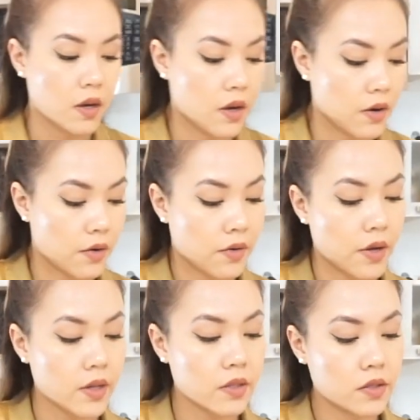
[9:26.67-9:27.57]

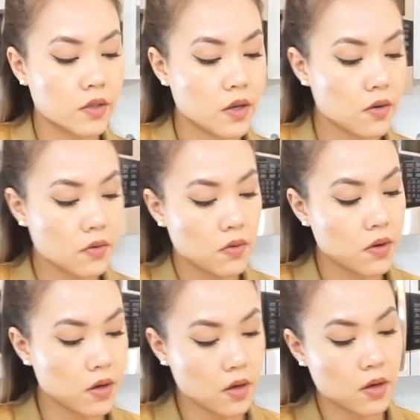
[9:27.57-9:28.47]
Alright, so
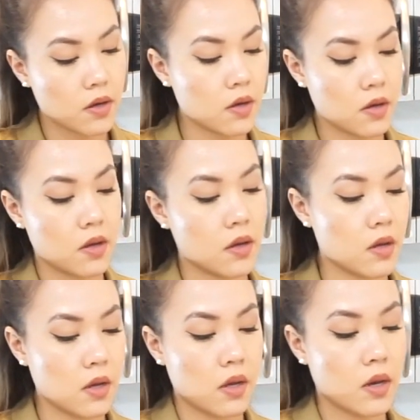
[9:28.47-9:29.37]

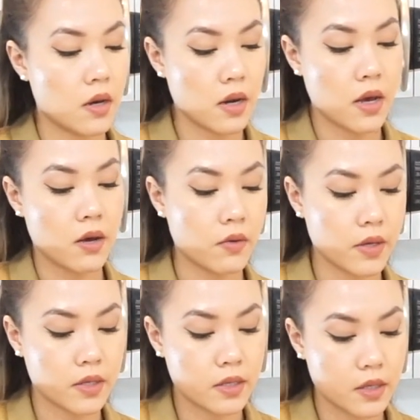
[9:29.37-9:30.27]
now
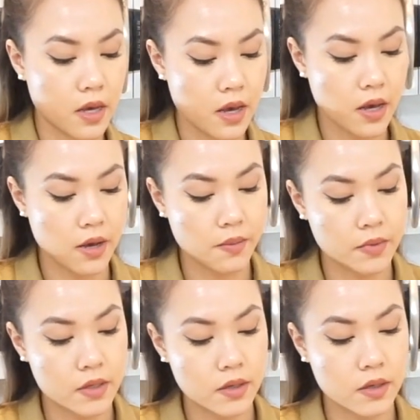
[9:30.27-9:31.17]
it's time
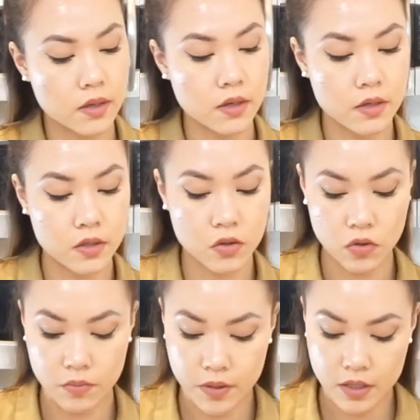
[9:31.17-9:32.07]
to
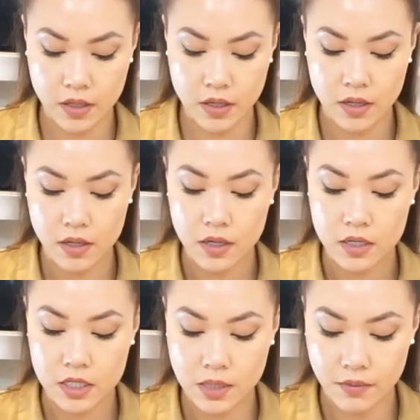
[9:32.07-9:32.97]
scoop in
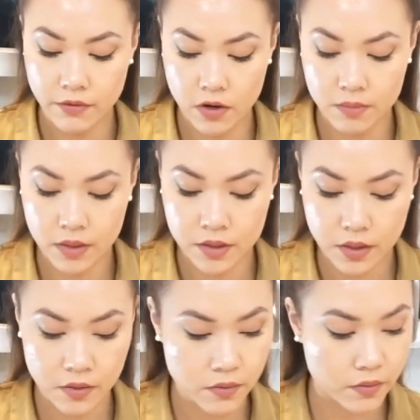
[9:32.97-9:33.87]
some of our
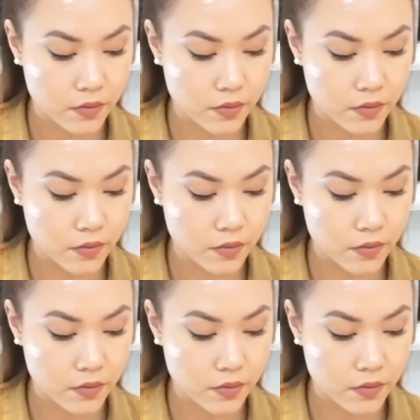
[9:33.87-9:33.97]
miso.